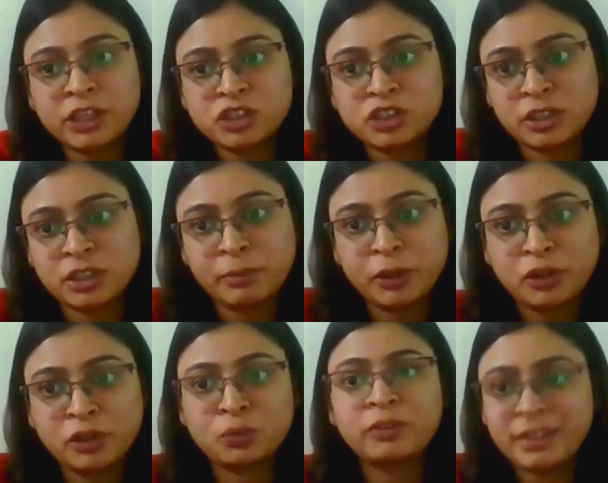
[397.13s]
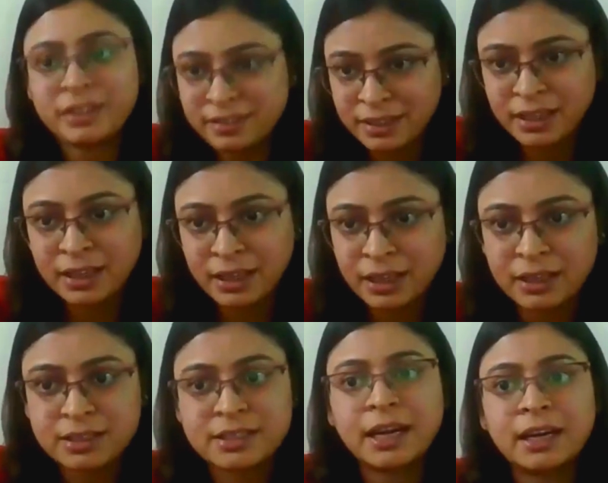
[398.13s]
functional because what we see
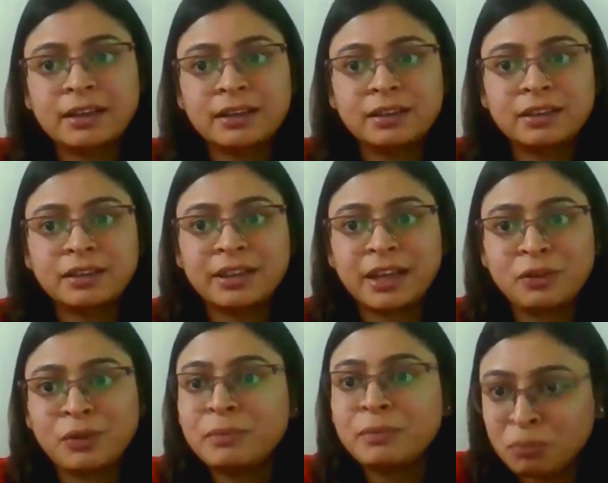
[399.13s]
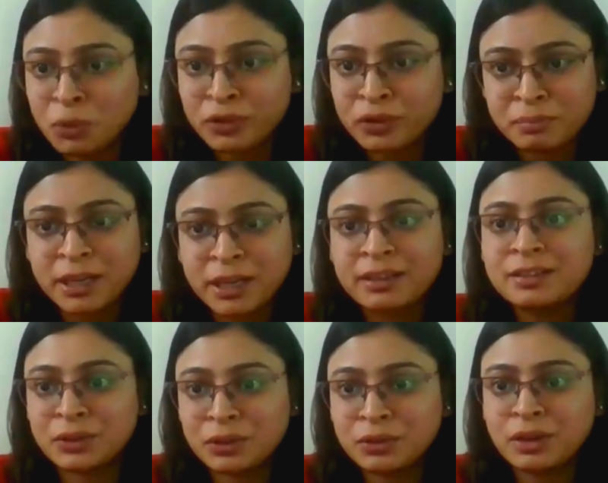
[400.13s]
is that there will be books, but
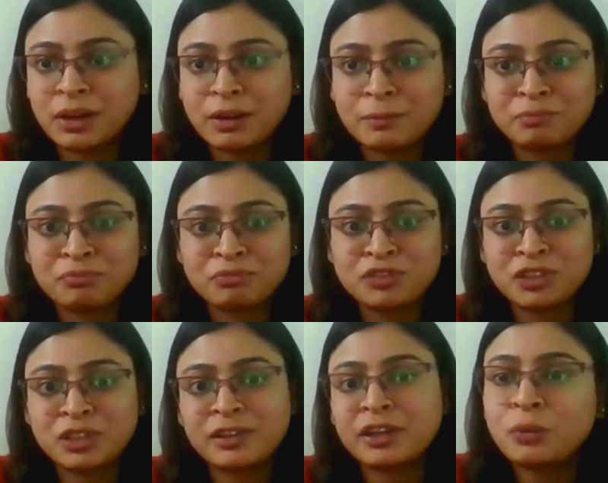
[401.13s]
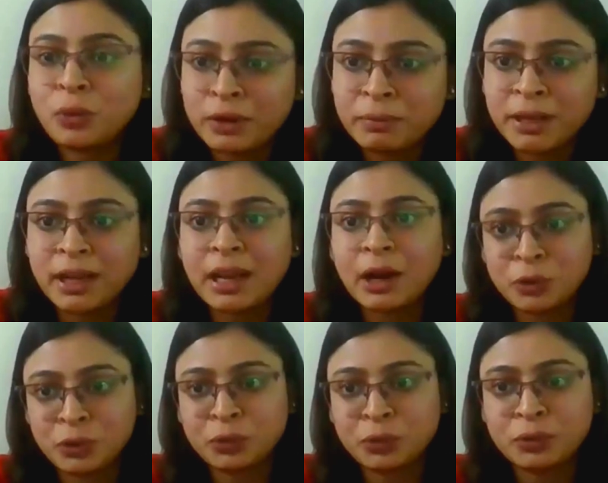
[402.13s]
children won't be
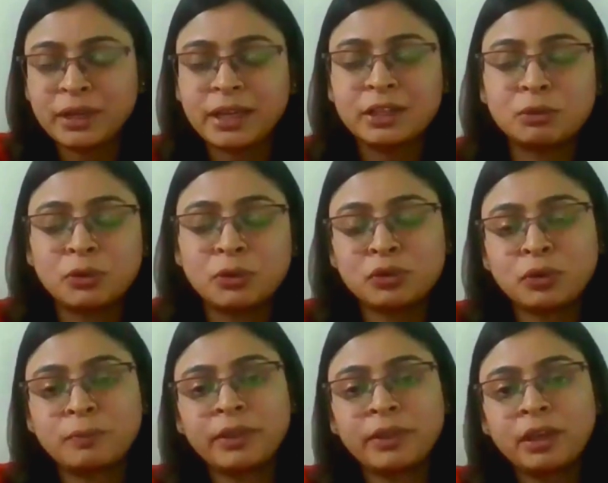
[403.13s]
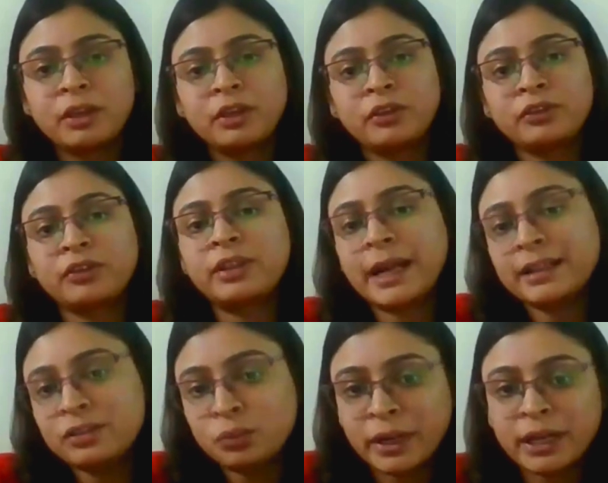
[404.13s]
allowed to take the books. So
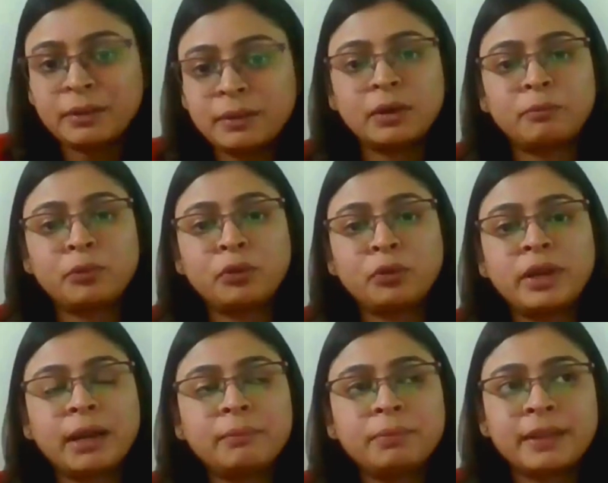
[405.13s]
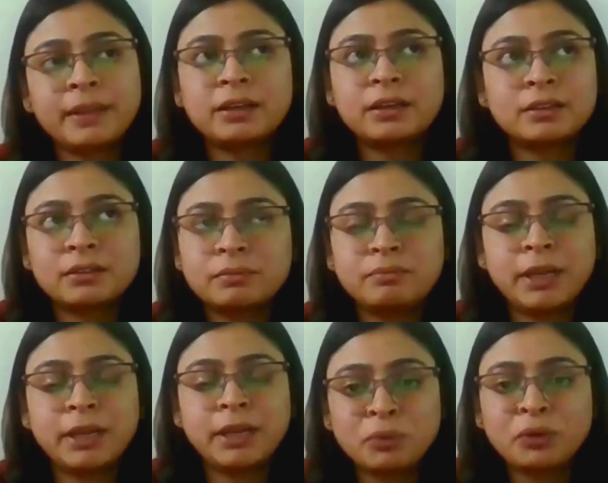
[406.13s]
that's one program, the
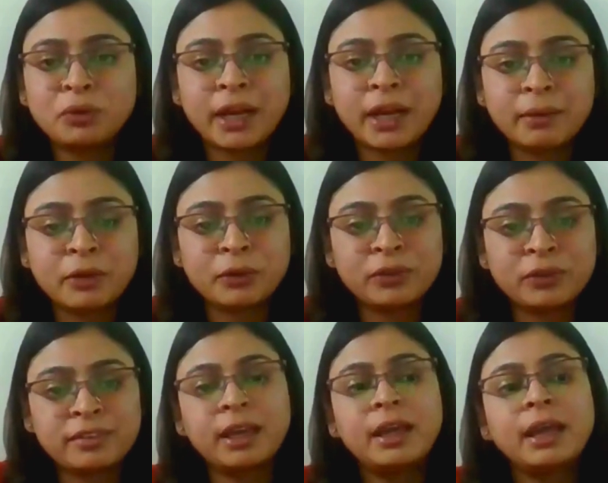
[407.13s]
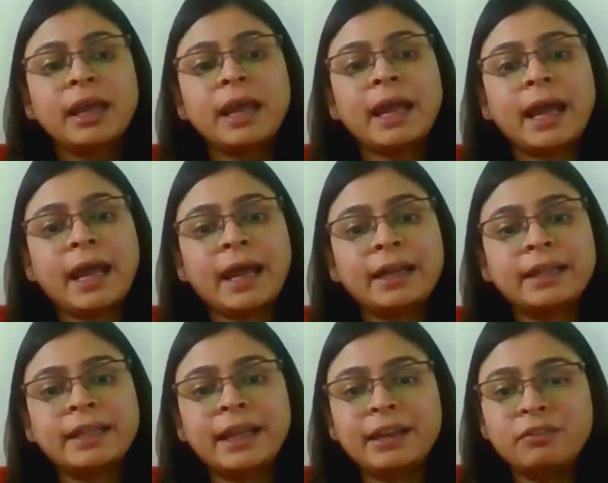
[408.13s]
main program, I would say.
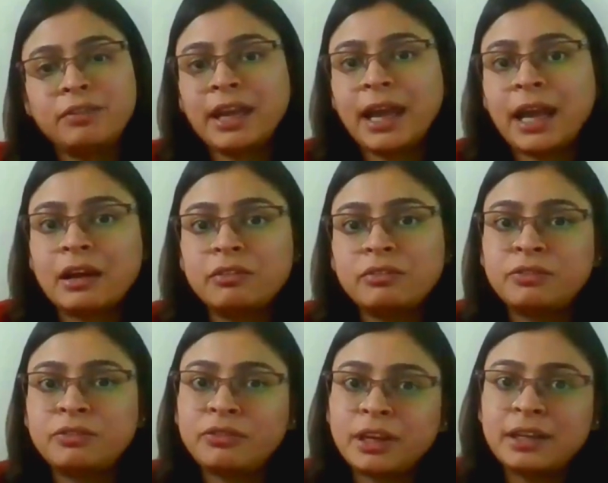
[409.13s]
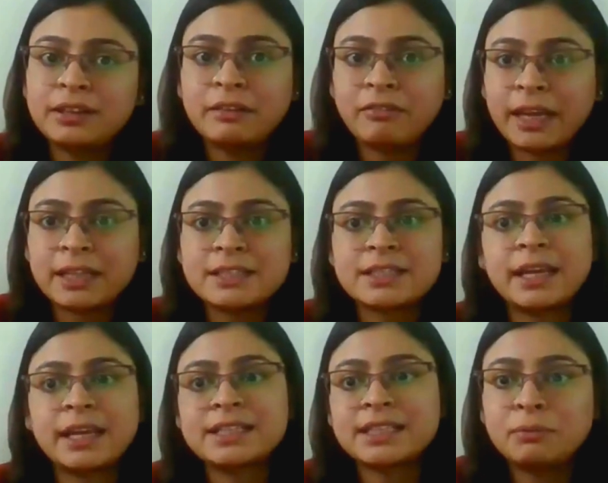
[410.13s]
And then we have different events
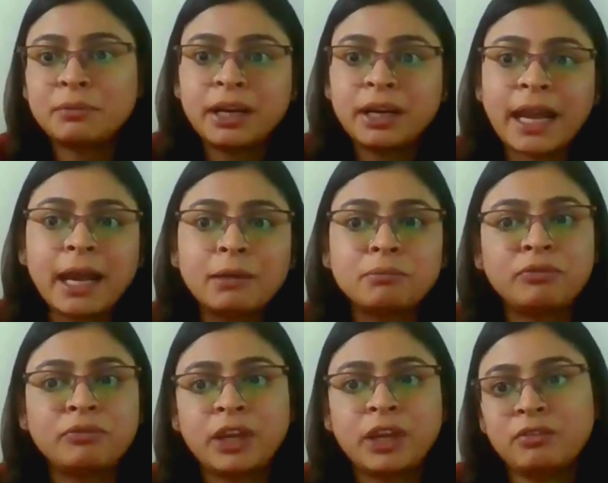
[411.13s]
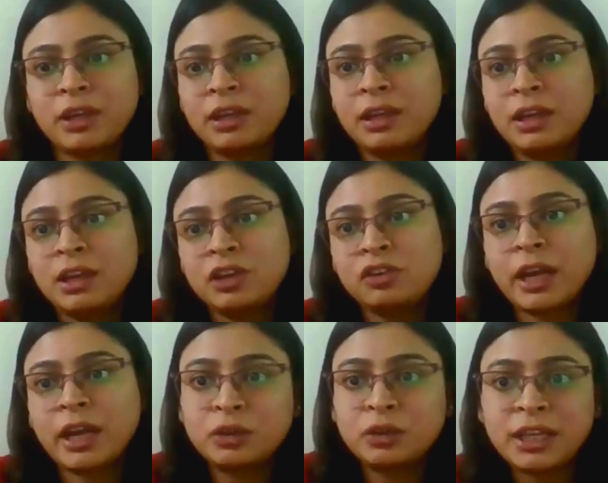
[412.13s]
like summer camp where we
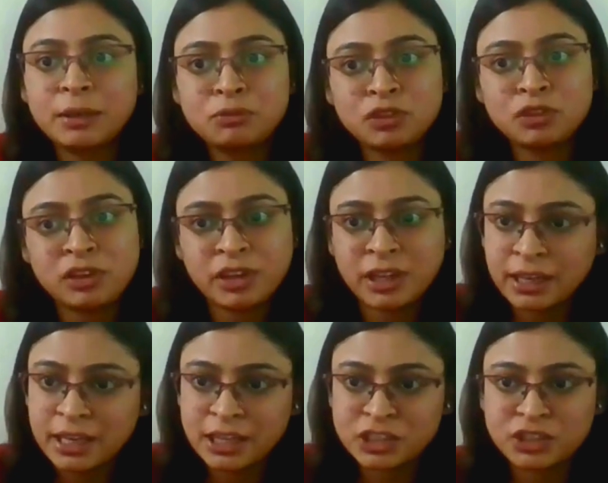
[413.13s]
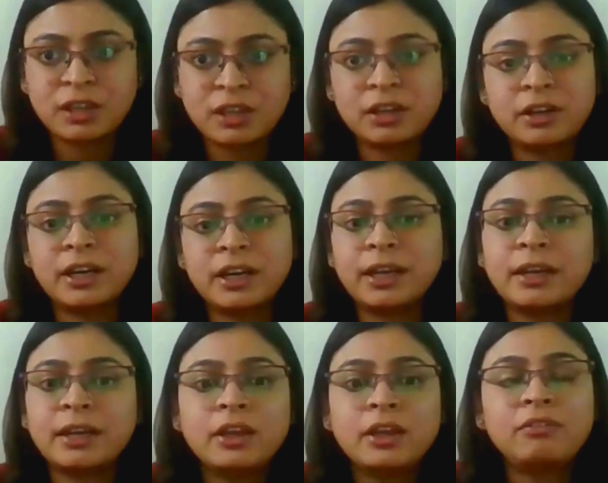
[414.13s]
try to keep children engaged in
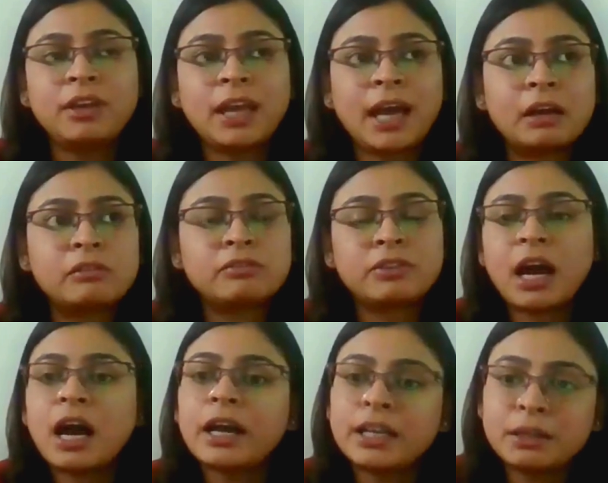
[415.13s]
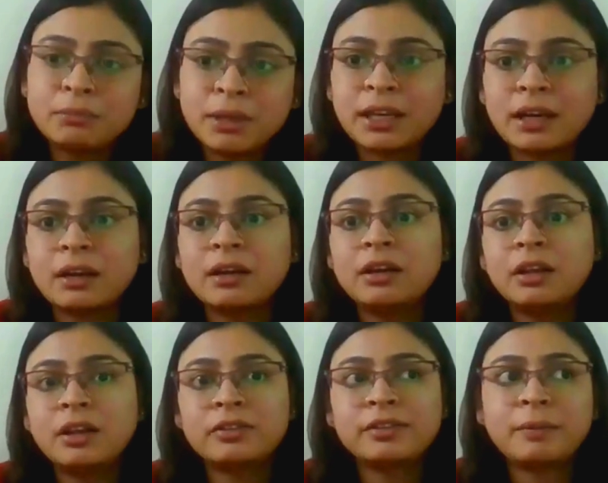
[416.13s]
learning. We have Kahani Mela,
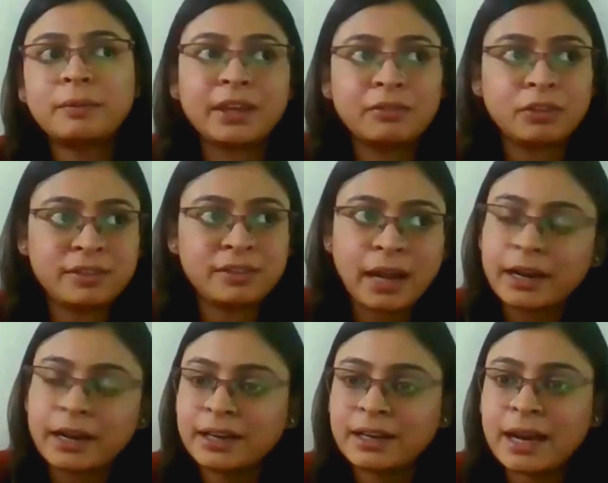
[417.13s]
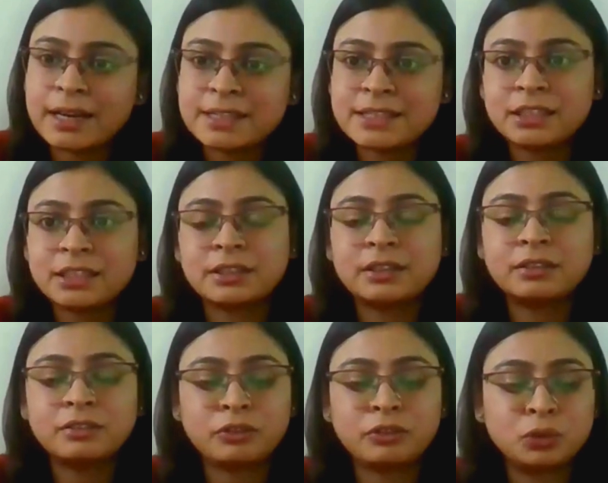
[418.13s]
something we started last year
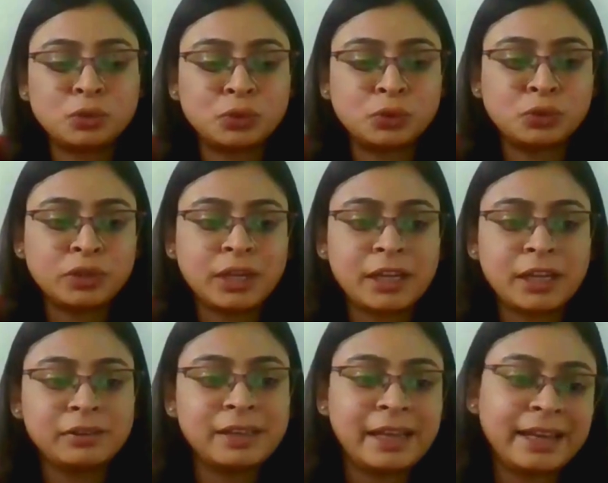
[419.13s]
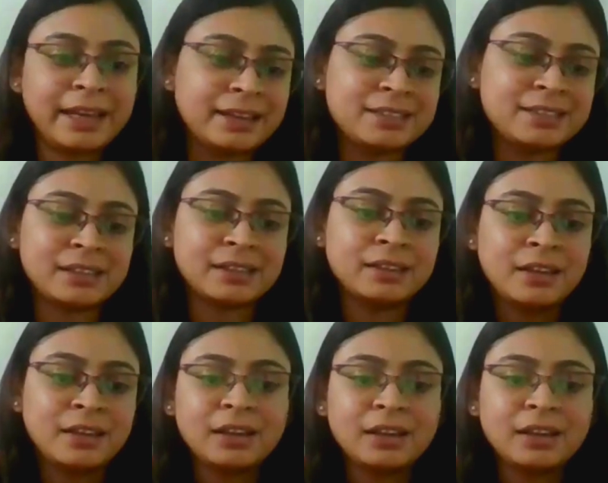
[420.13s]
like it's a